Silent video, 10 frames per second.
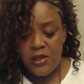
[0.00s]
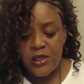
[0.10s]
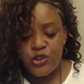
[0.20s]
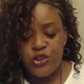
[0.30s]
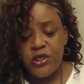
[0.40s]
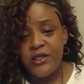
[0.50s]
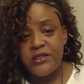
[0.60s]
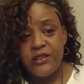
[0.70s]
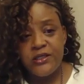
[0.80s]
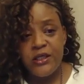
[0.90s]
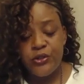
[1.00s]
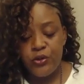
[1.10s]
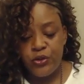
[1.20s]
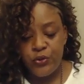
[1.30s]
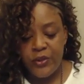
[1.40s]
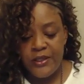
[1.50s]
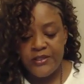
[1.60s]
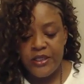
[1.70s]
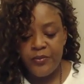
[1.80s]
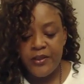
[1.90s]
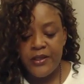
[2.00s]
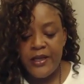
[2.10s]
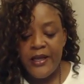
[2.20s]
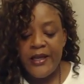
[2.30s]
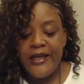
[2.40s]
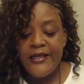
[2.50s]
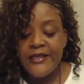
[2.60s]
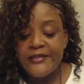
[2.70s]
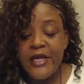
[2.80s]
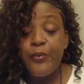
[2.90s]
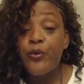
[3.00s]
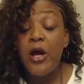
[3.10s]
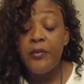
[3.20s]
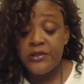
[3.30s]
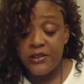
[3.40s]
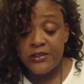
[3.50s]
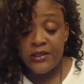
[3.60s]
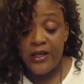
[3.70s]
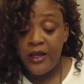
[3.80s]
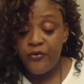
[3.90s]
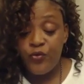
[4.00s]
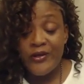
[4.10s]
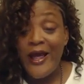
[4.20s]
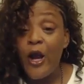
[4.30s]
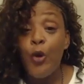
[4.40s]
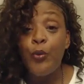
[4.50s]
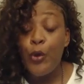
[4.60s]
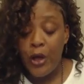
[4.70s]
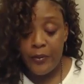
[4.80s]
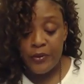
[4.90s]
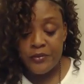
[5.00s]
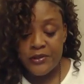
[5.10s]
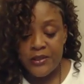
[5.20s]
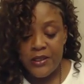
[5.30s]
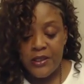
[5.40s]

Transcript: That's John 16:33. He said, but he does not promise us a life without problems,